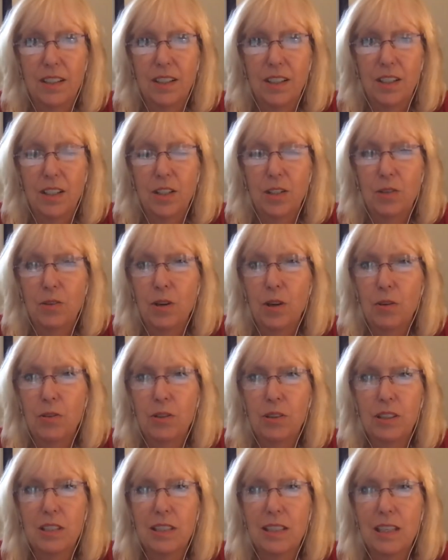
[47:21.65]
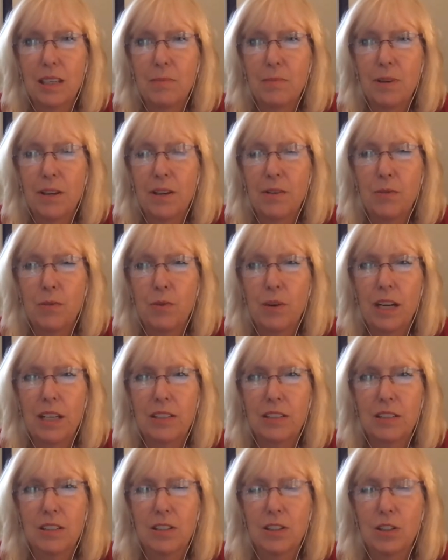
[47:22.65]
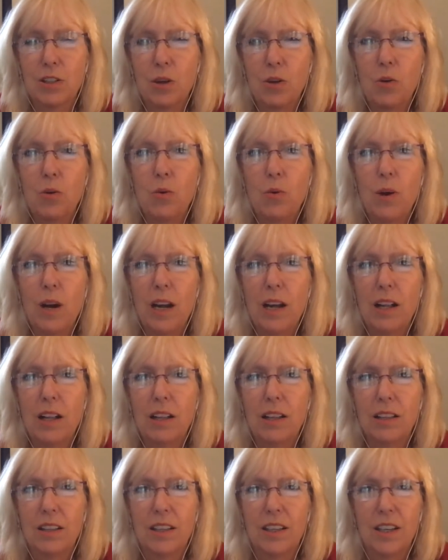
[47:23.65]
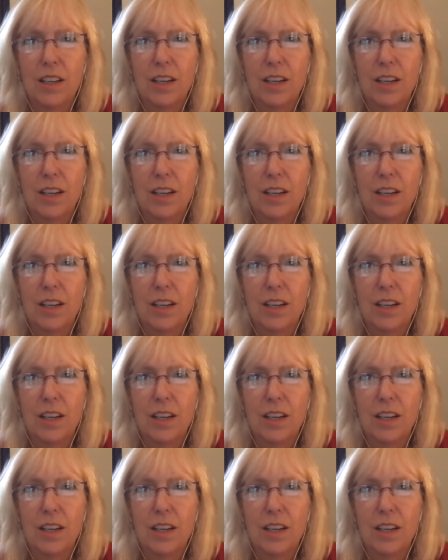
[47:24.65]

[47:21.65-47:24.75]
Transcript: You go to sleep and rest so well,